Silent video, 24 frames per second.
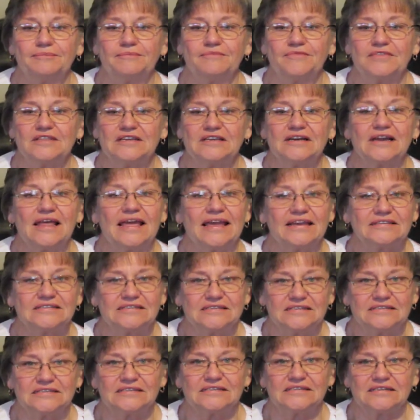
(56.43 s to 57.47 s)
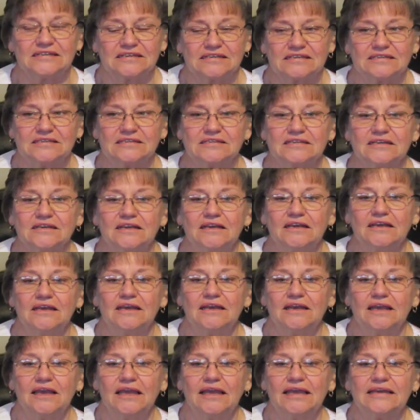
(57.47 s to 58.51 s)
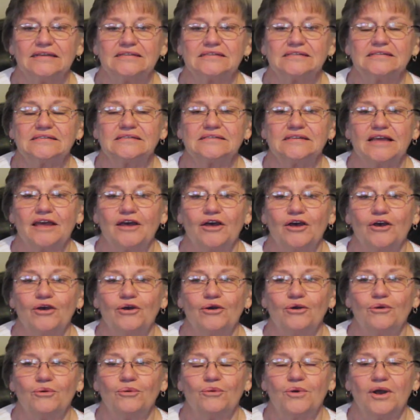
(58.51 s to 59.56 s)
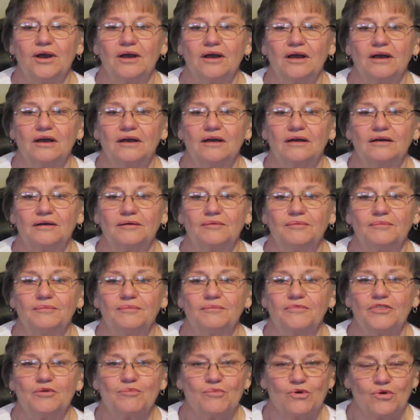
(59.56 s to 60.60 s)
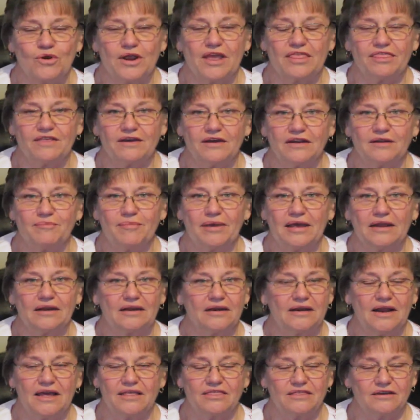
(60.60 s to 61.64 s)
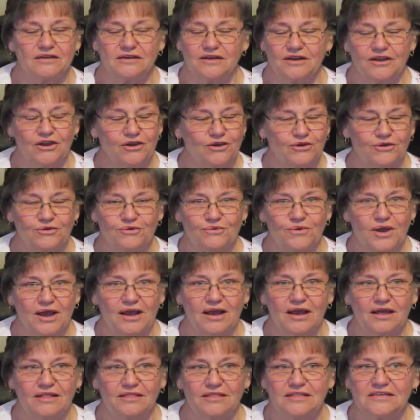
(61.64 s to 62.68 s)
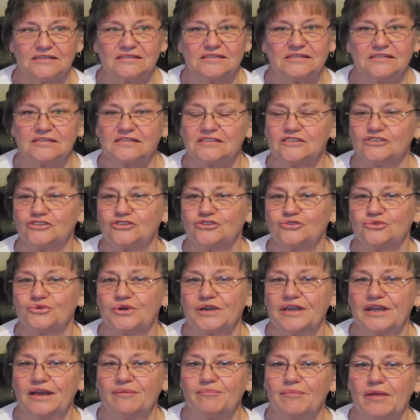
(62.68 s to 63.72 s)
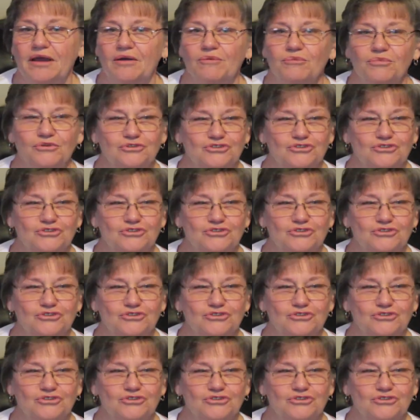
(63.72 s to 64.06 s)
the last incident. And so the more I thought about it, and I thought, no, this is a story I'm not